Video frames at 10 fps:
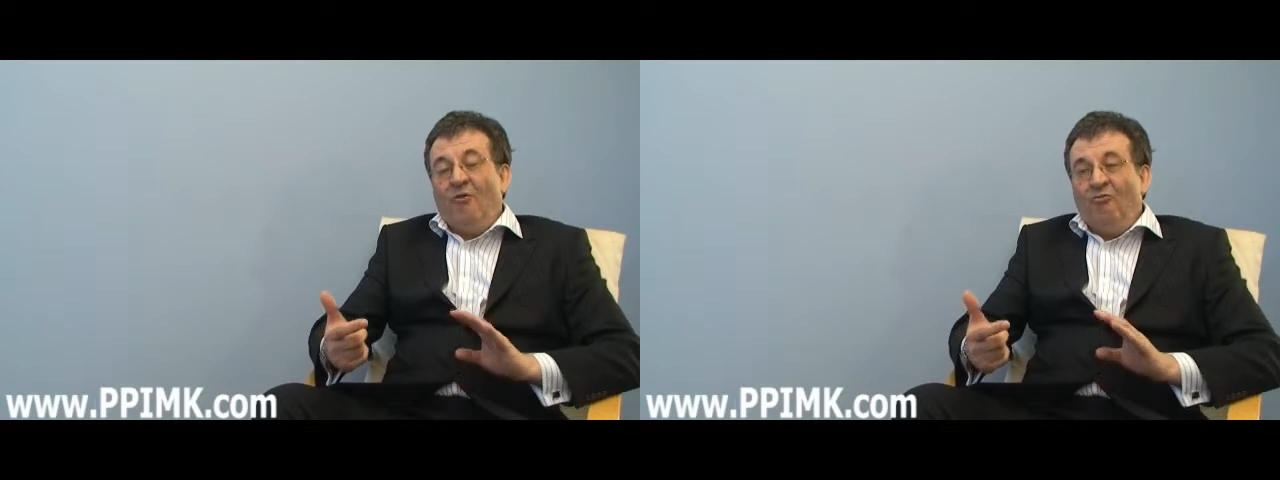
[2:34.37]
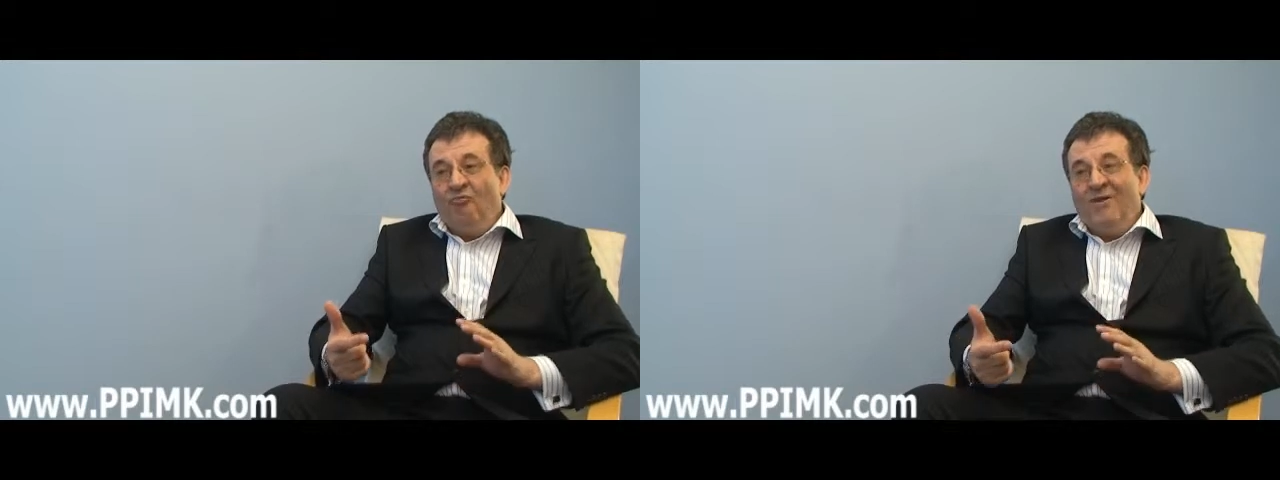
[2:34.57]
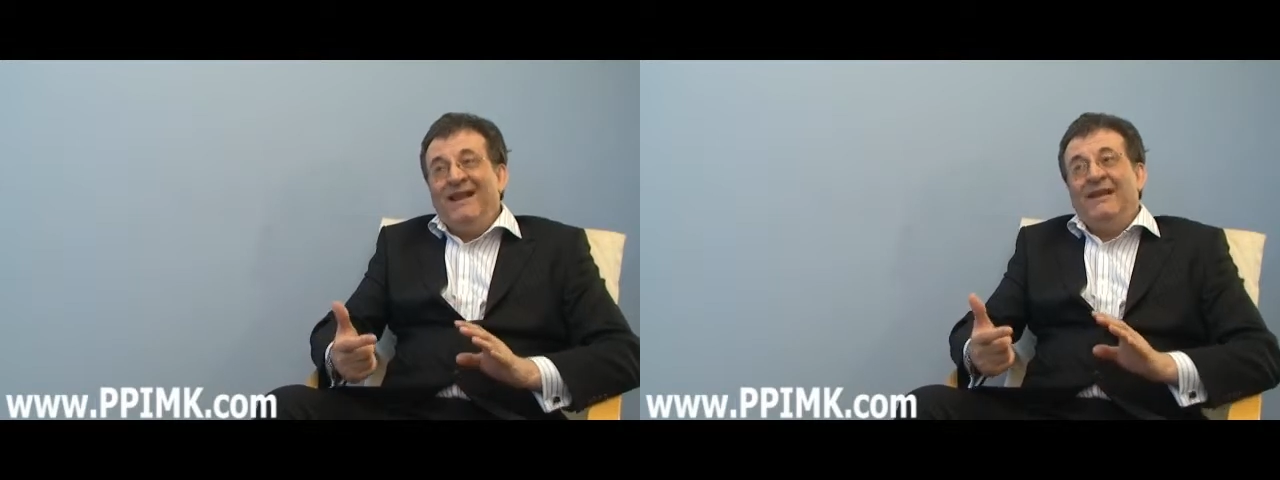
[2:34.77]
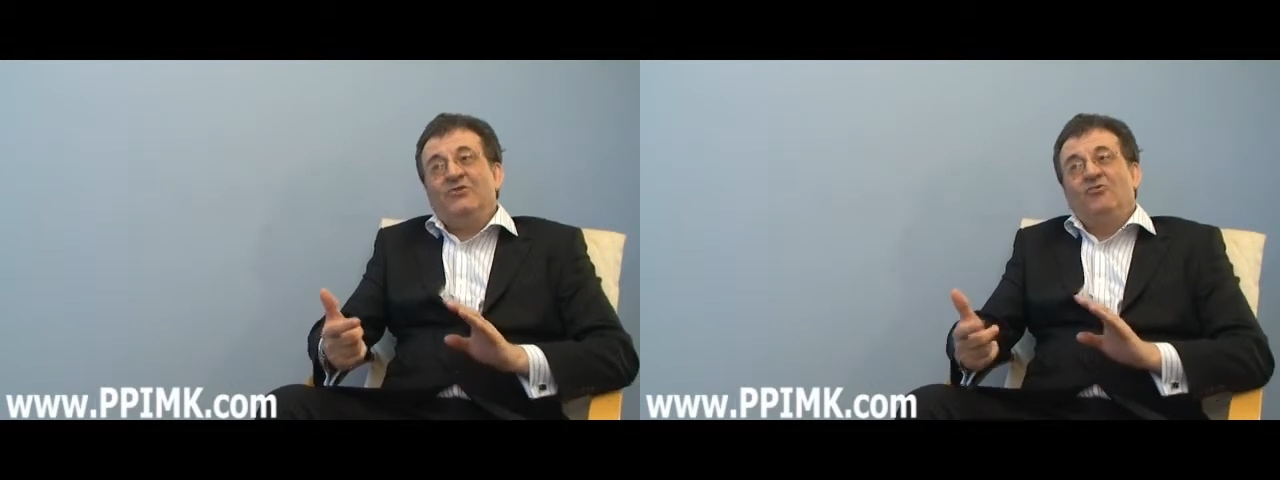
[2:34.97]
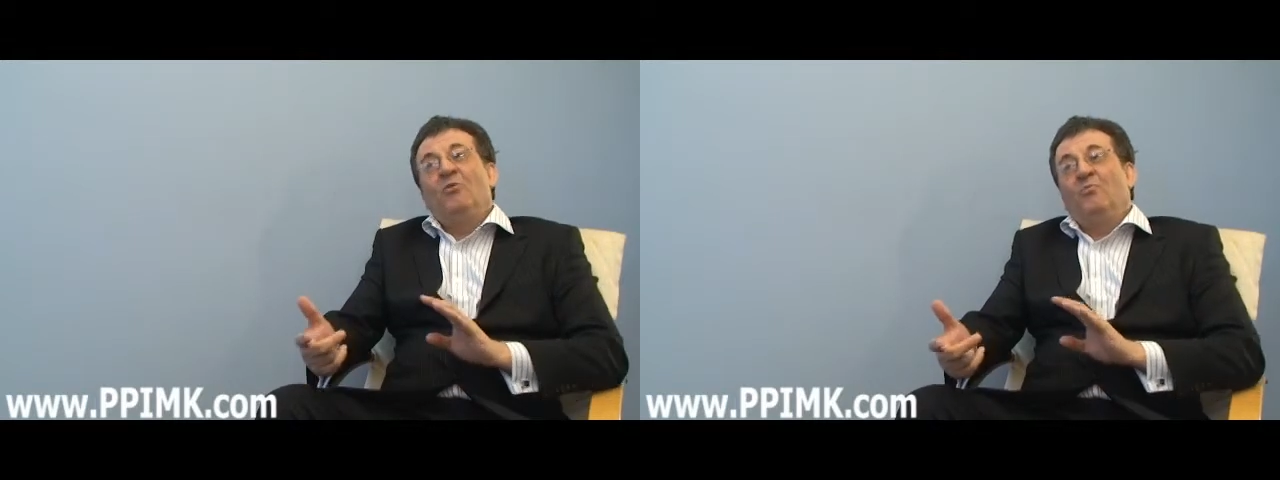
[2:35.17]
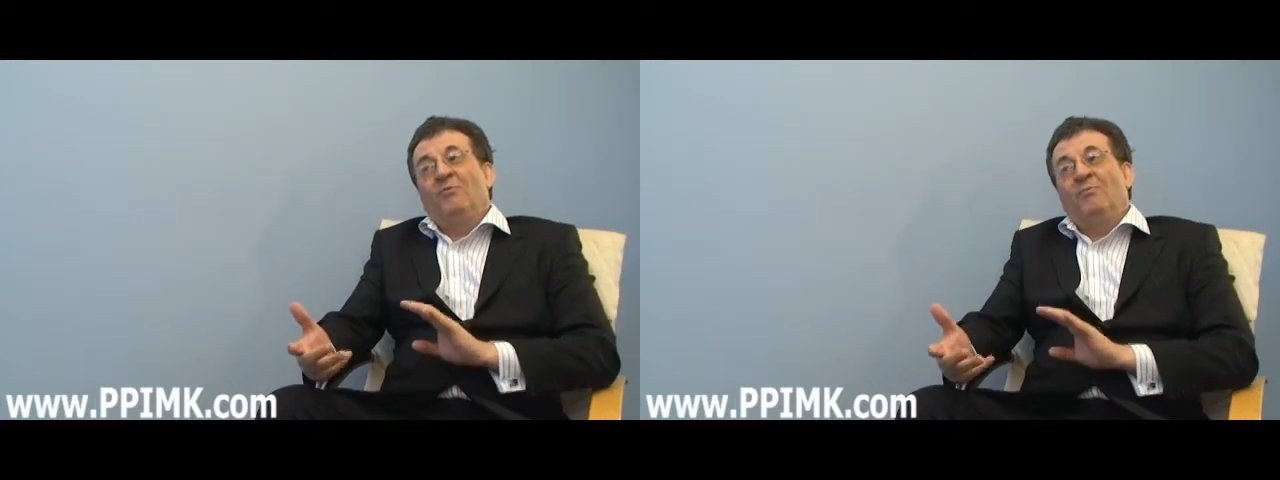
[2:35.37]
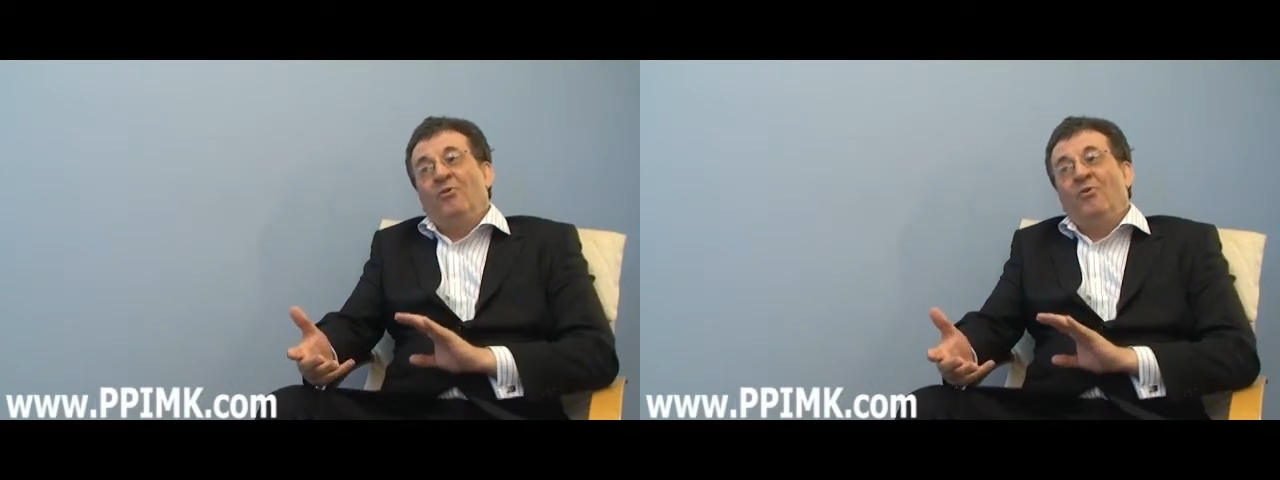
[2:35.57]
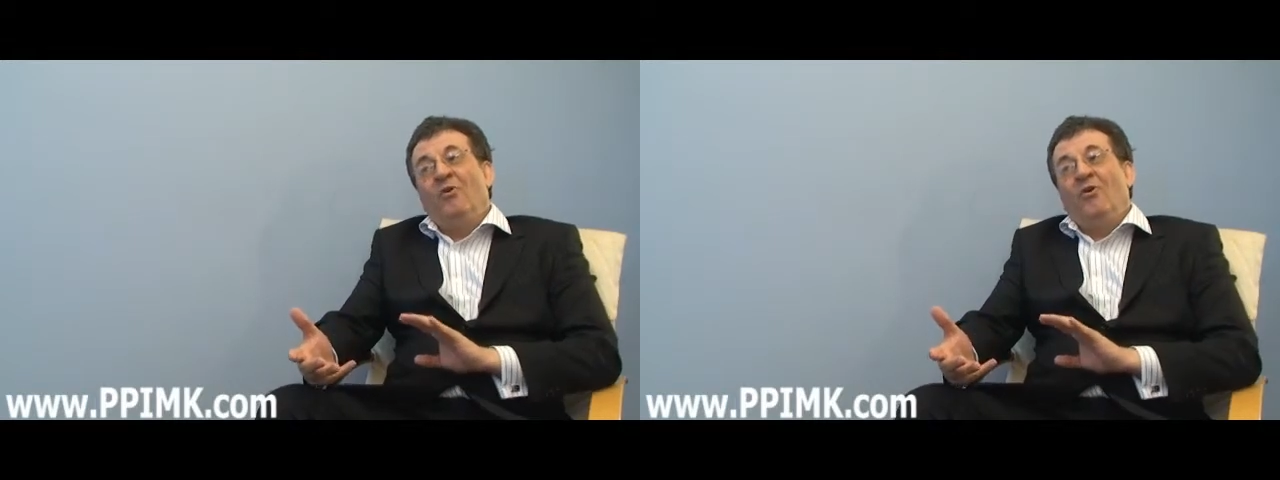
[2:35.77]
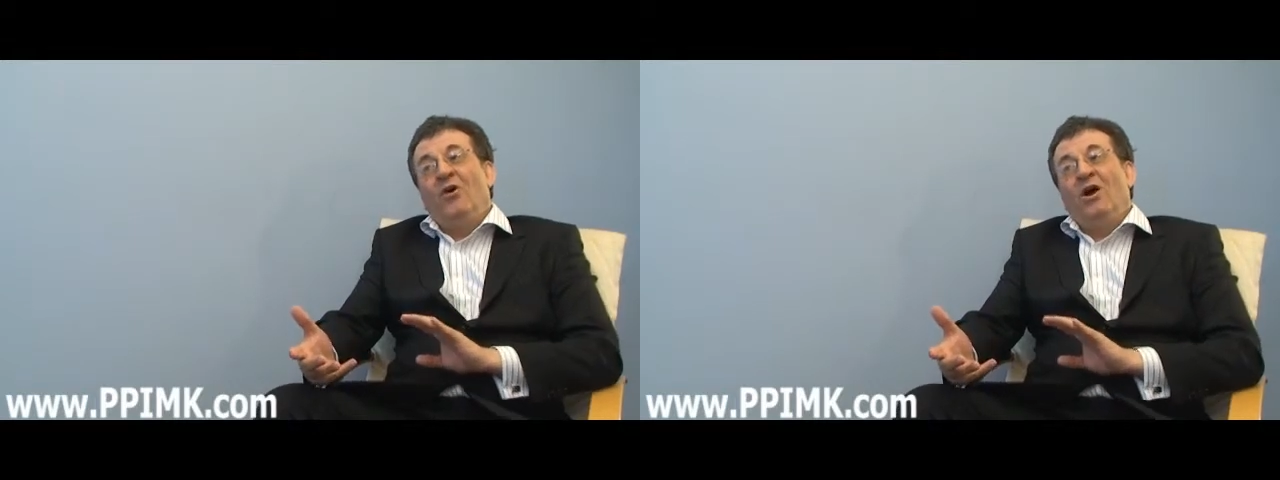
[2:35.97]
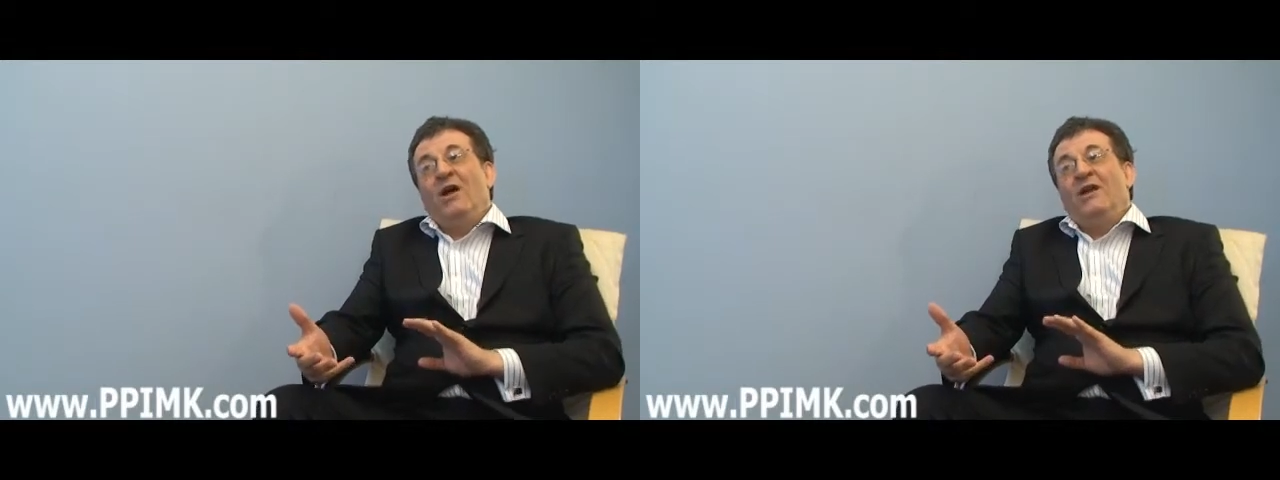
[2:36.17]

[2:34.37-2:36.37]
really strong rapport,